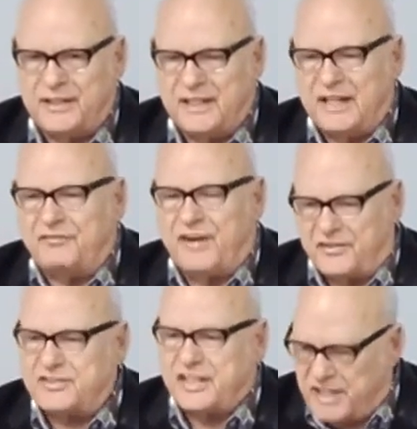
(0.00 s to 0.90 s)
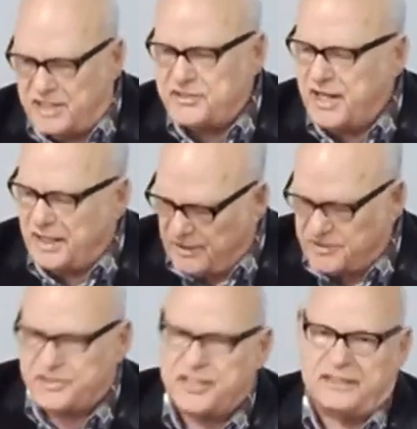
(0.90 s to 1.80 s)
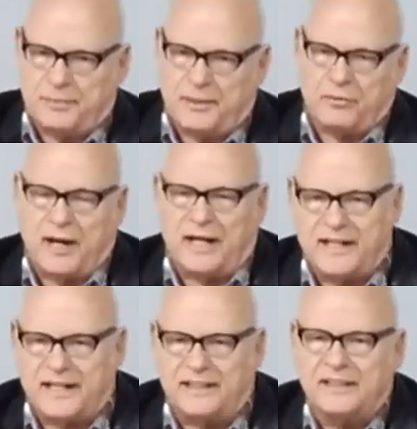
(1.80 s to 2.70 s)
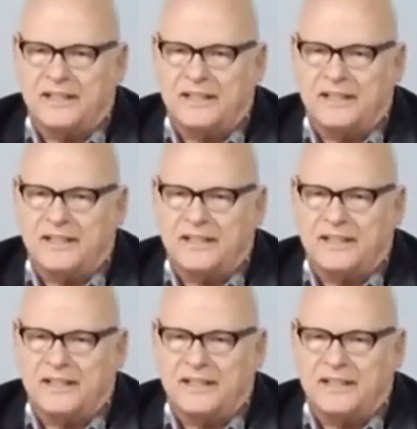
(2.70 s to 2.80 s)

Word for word: And Father said, Yes, you have now sit at my right hand